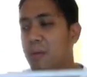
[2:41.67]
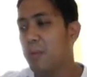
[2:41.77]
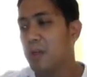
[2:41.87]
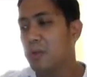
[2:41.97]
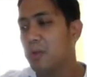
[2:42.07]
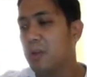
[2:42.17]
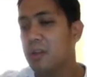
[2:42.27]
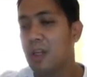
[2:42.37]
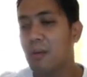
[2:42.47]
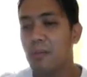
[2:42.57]
measuring
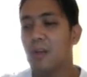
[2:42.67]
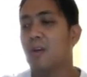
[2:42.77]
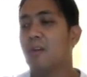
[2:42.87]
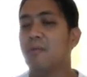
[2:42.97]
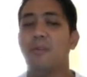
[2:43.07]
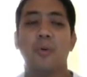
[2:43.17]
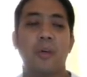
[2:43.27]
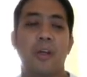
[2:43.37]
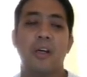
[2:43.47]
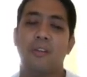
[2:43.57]
tape now and
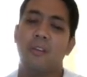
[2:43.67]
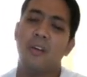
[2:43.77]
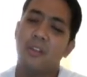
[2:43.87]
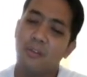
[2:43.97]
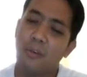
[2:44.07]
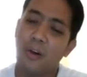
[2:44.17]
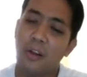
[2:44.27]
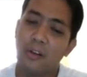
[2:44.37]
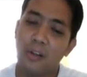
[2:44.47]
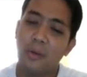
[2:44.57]
looking at, is
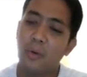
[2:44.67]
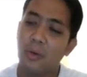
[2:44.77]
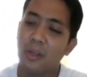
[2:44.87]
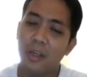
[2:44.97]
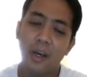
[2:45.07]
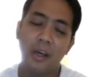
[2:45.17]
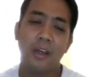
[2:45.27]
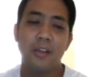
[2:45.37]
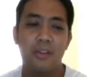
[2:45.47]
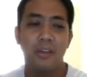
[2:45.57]
400 okay? Yeah, I
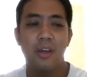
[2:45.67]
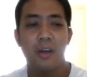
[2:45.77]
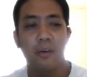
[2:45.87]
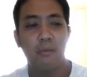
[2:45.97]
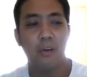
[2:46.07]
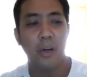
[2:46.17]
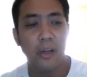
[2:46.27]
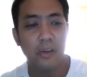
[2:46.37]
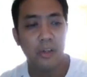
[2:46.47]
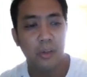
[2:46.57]
guess
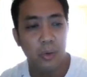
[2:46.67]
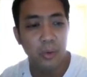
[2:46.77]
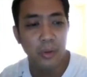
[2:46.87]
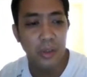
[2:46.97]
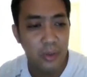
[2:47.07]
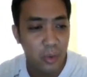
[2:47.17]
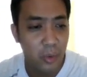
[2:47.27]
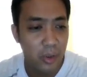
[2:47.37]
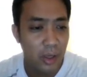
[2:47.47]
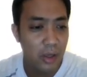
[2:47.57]
400 is
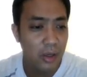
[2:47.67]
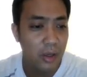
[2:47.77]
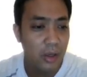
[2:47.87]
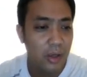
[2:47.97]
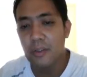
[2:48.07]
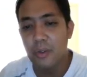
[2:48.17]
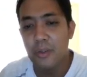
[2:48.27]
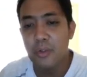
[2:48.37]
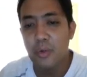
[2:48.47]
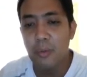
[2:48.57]
okay. So
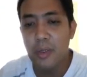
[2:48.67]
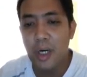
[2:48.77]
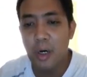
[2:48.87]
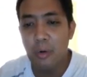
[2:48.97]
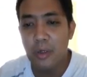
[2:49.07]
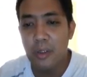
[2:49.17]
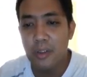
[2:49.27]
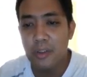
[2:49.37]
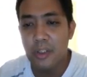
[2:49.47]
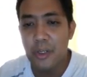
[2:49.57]
this will be our
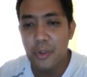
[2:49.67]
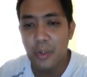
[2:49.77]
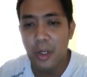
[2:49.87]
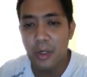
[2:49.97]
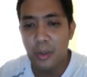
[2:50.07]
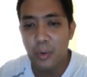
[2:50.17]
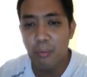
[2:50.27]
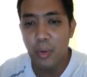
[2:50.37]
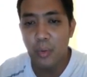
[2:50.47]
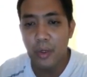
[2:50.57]
stationary
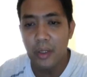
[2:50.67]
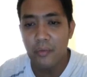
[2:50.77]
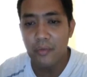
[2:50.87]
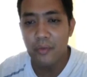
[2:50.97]
component.